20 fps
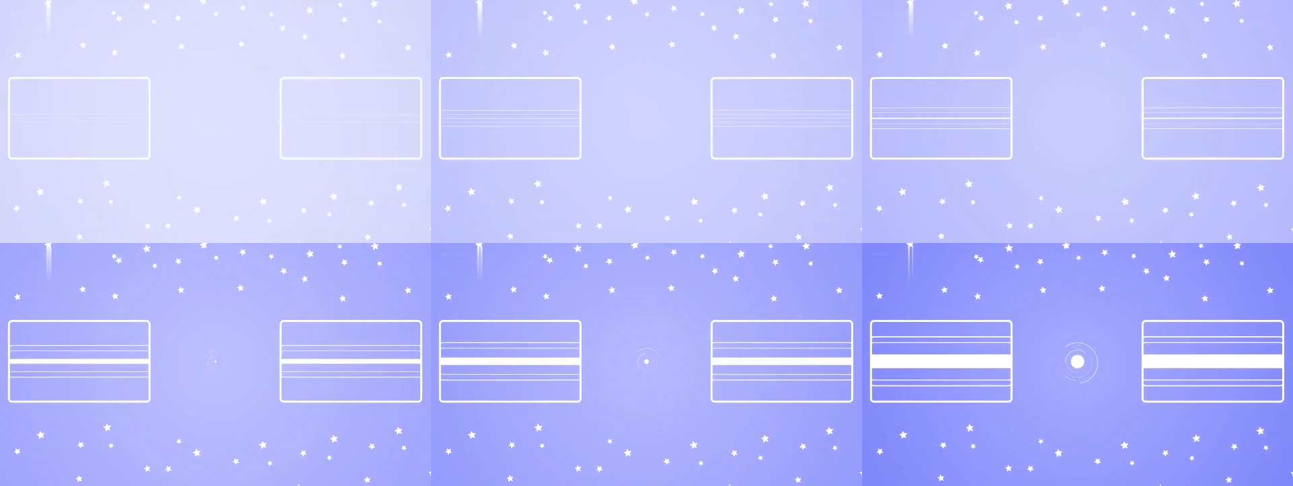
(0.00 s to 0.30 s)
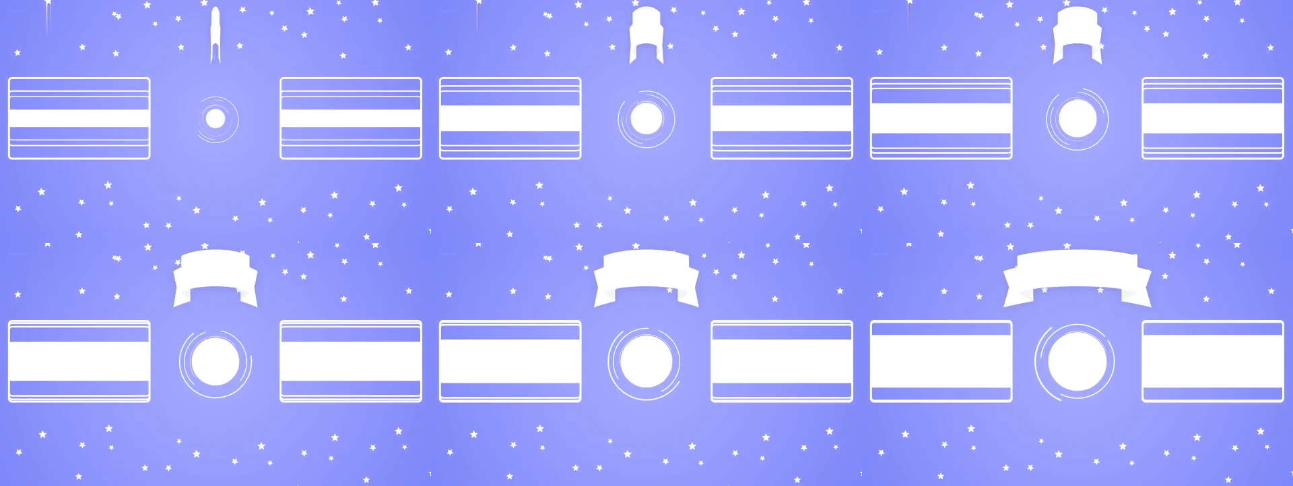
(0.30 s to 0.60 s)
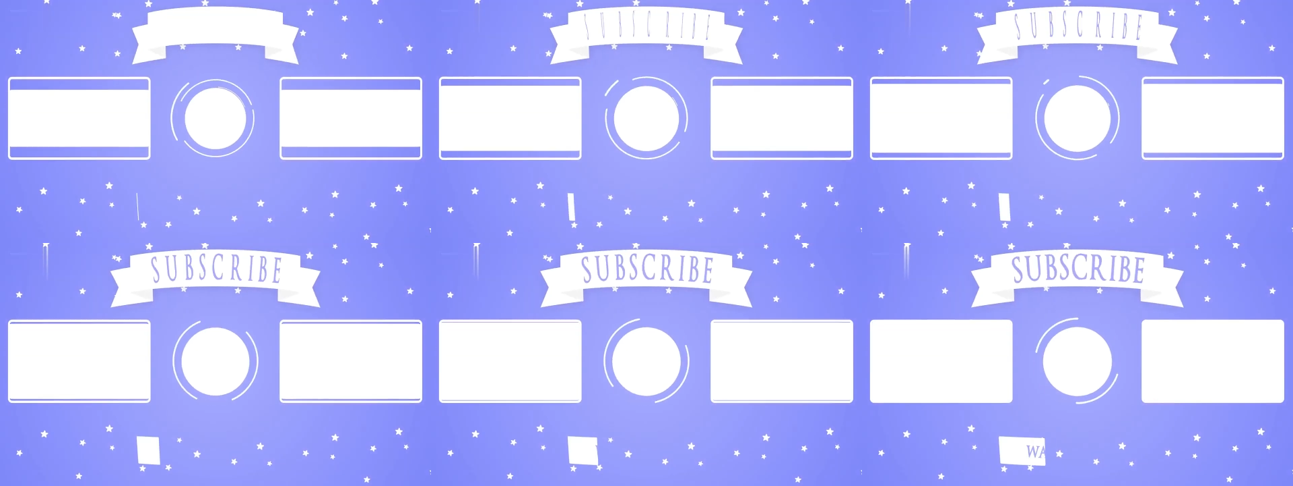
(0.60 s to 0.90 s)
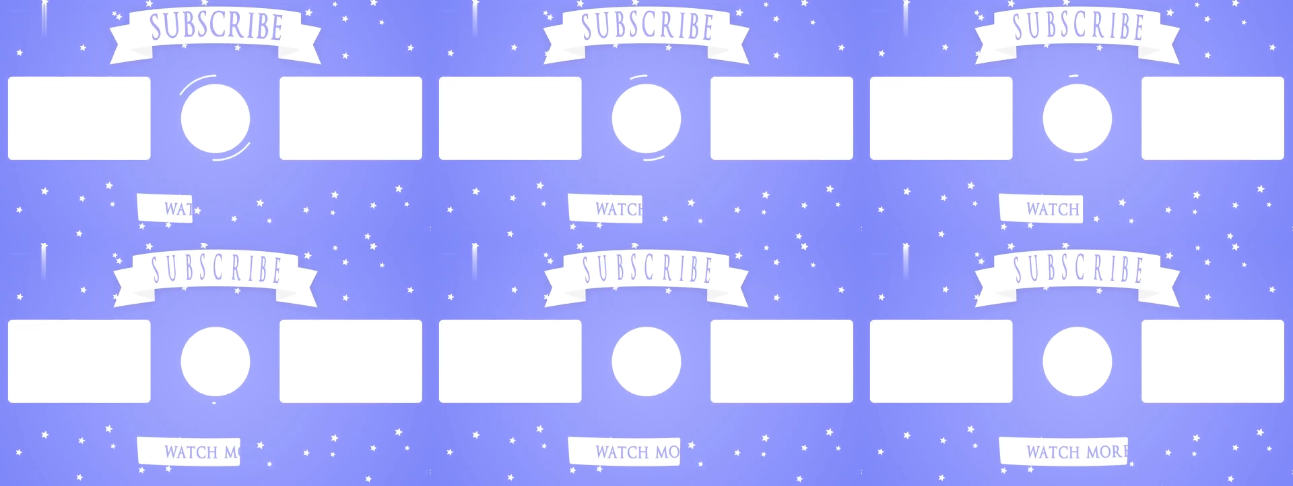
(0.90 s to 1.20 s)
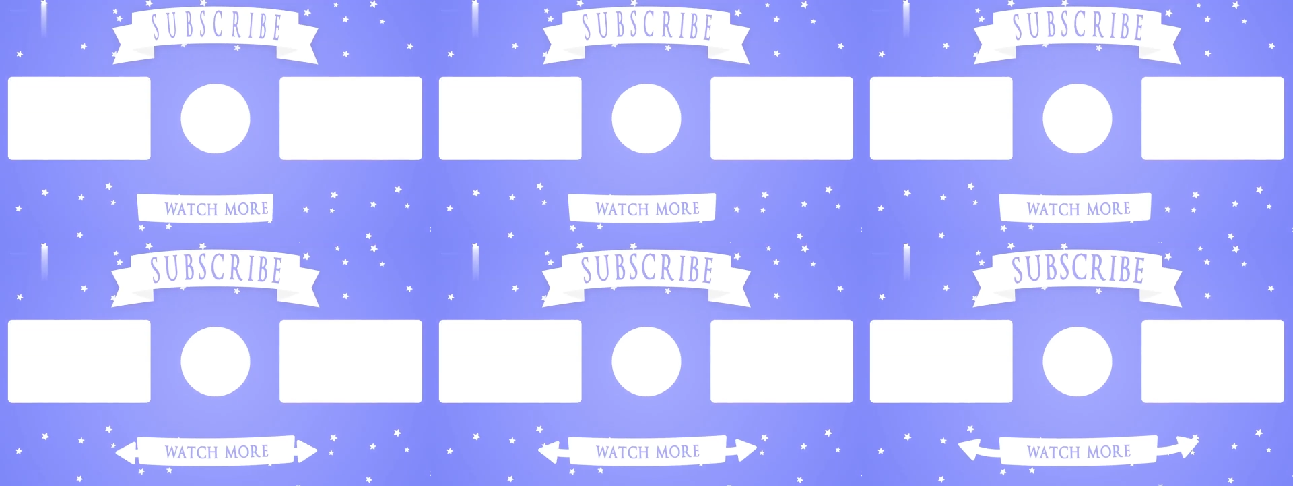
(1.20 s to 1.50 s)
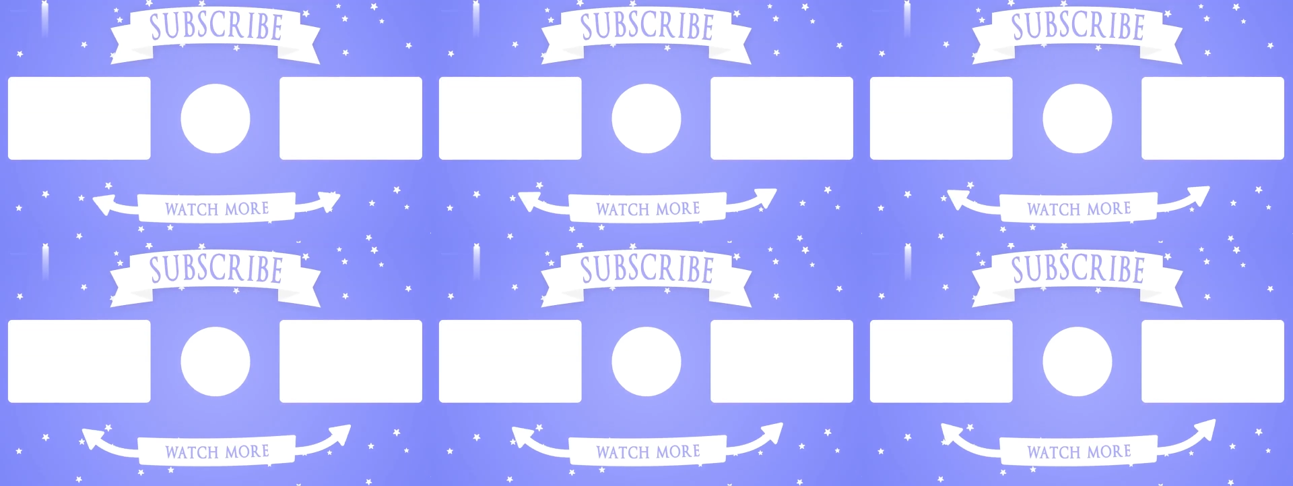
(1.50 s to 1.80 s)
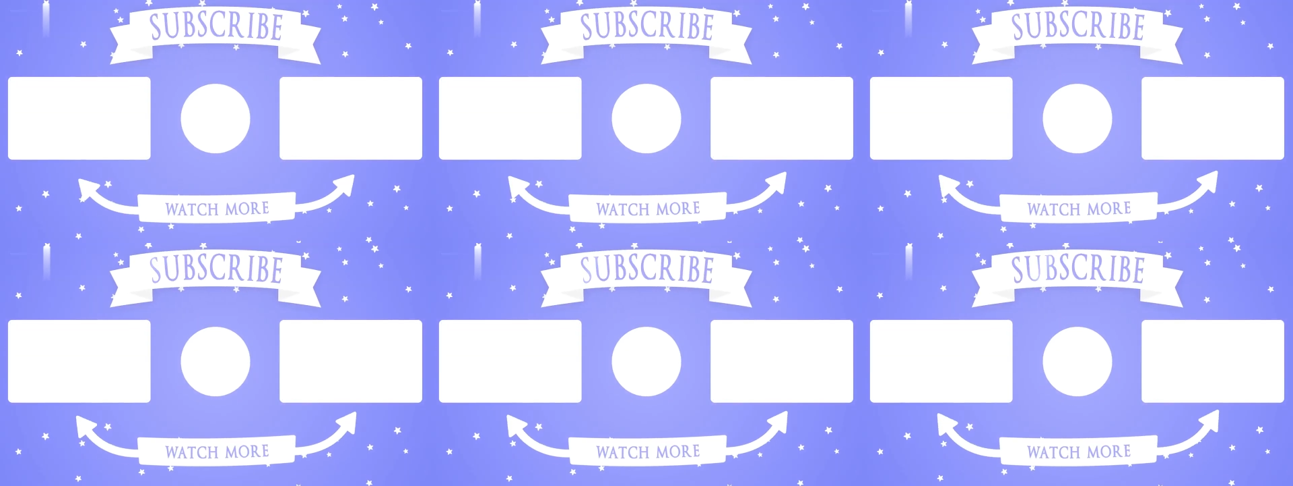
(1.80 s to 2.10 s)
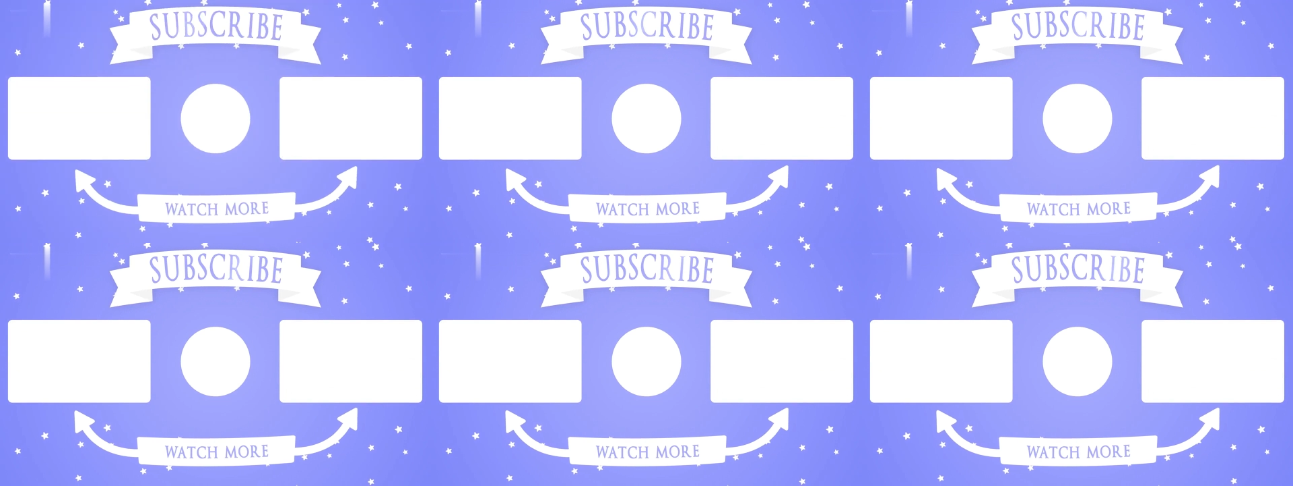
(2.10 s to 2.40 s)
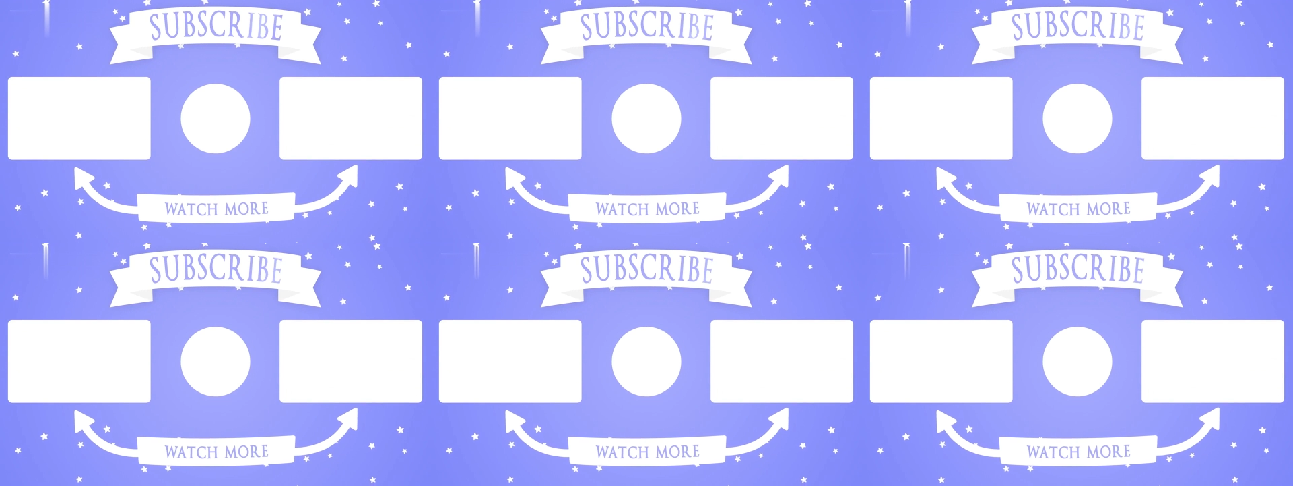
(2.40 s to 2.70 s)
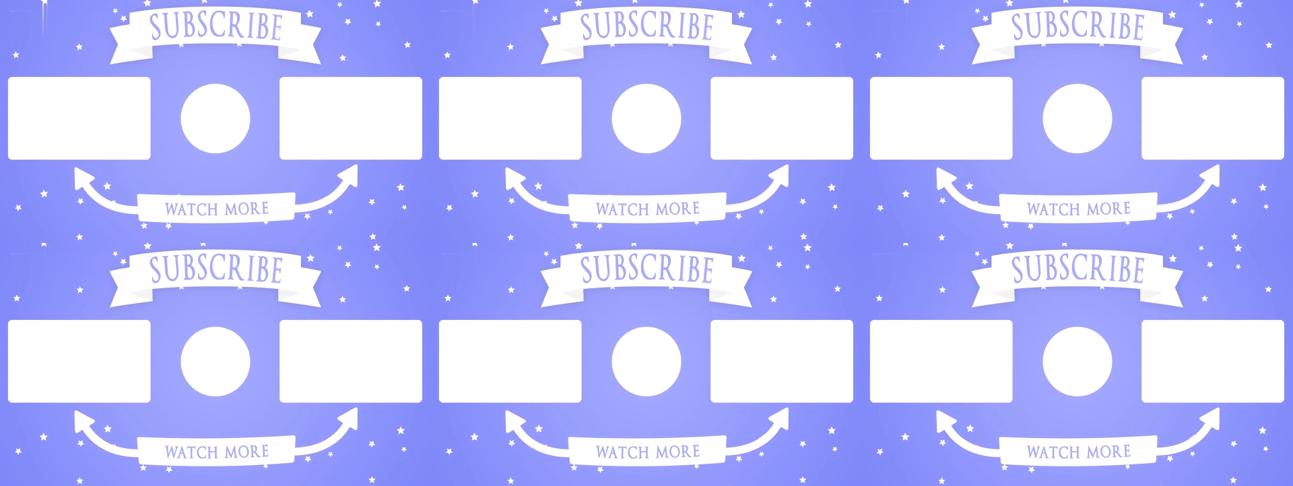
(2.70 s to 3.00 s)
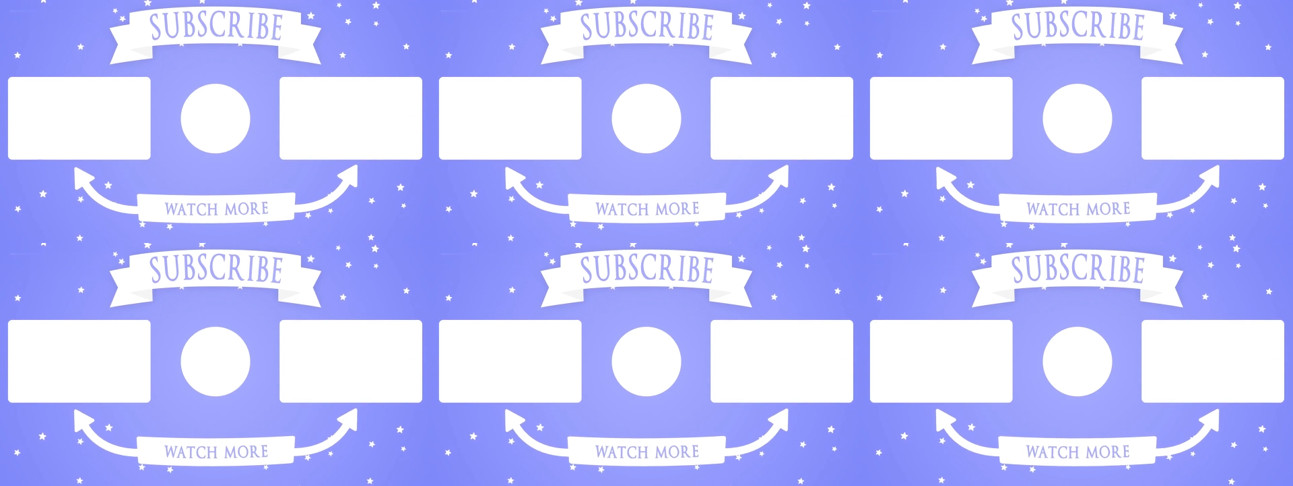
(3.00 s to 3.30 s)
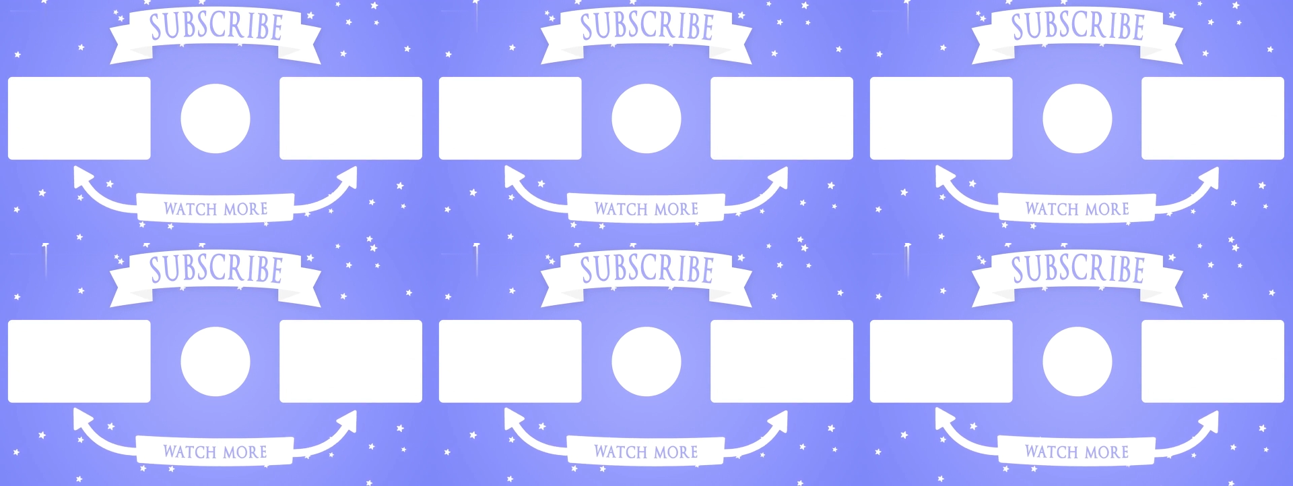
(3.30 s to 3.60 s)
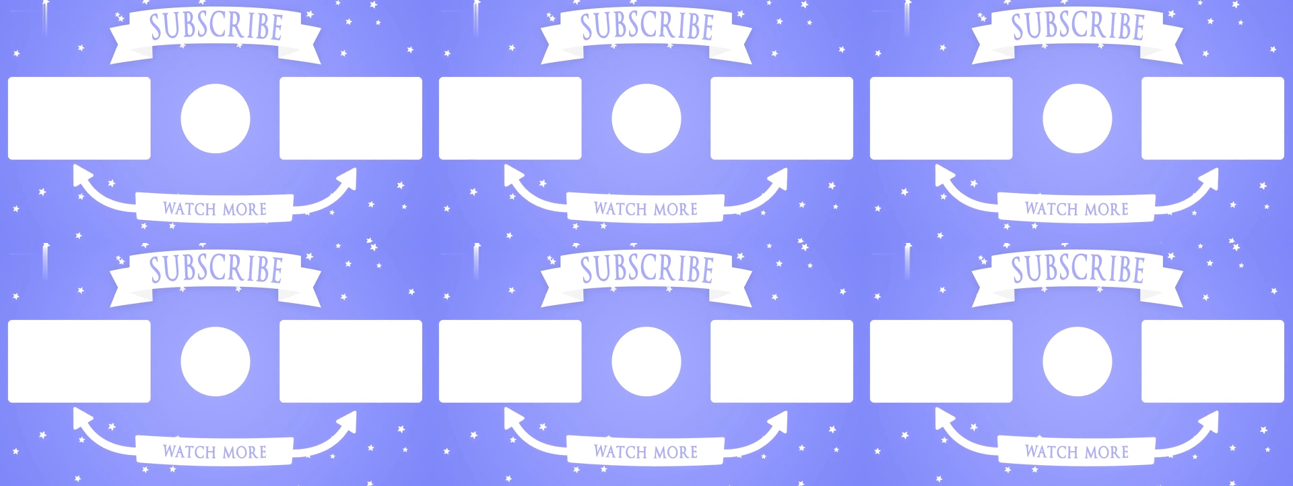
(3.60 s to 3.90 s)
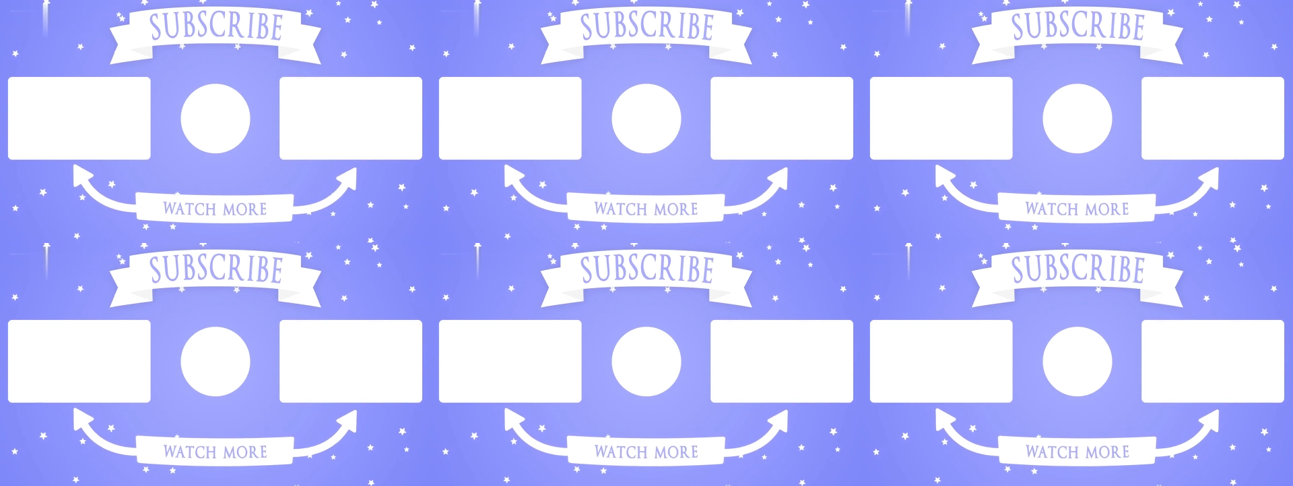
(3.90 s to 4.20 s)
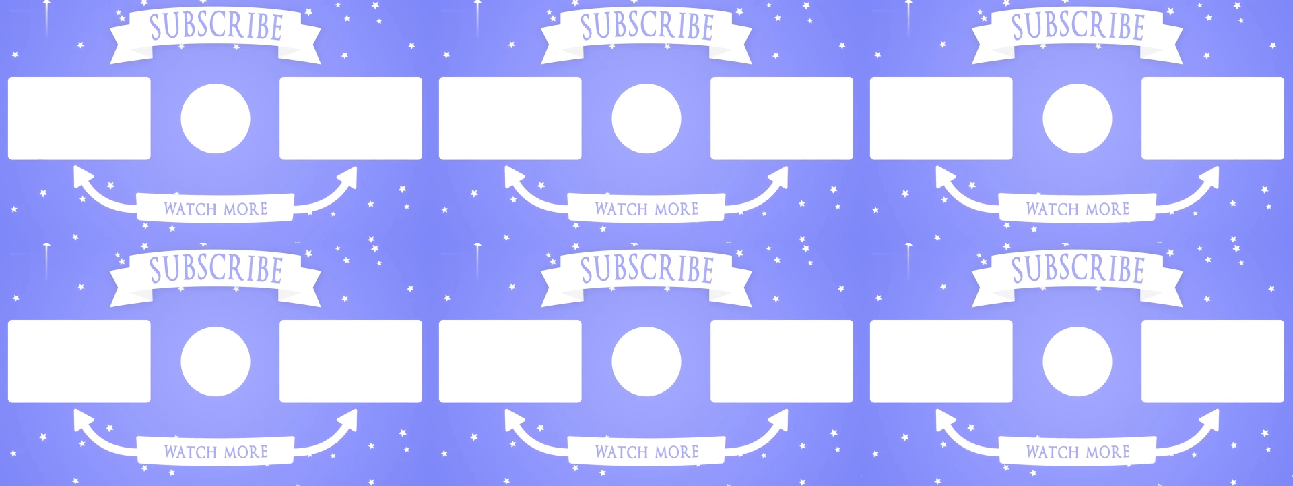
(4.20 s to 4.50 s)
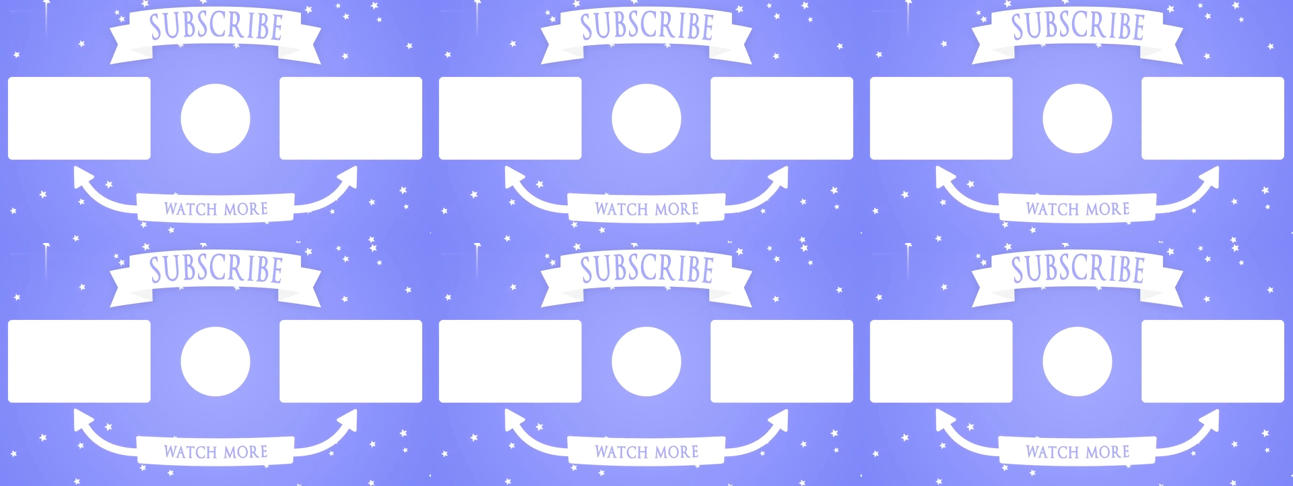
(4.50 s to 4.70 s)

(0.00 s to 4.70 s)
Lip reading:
(no speaker visible)